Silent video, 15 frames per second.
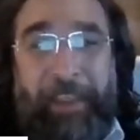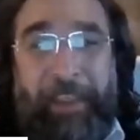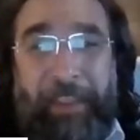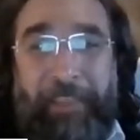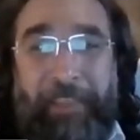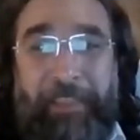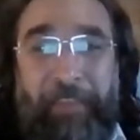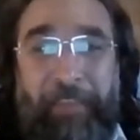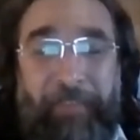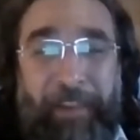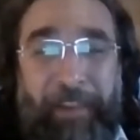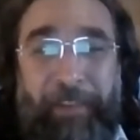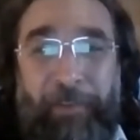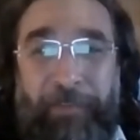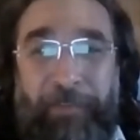in the
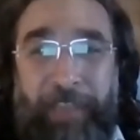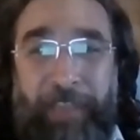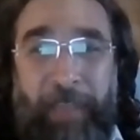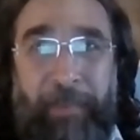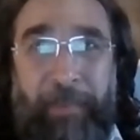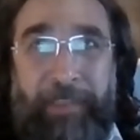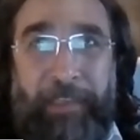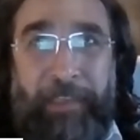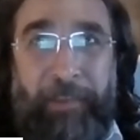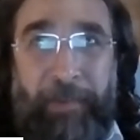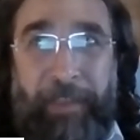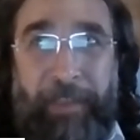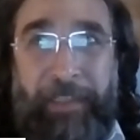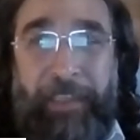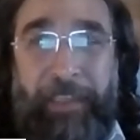field of
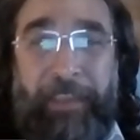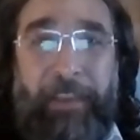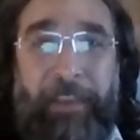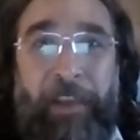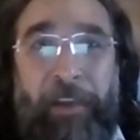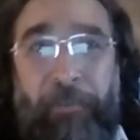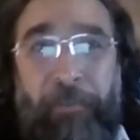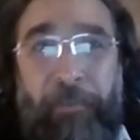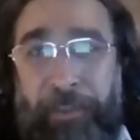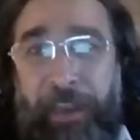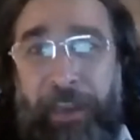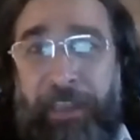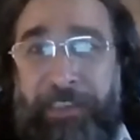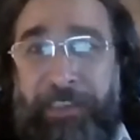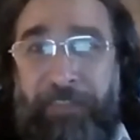cybersecurity for the
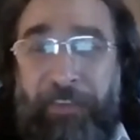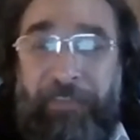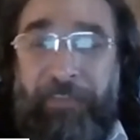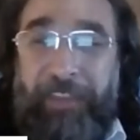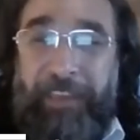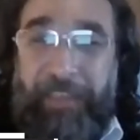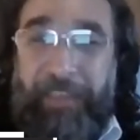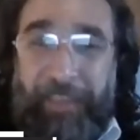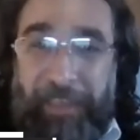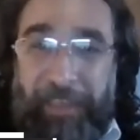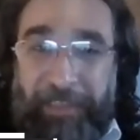last 15 years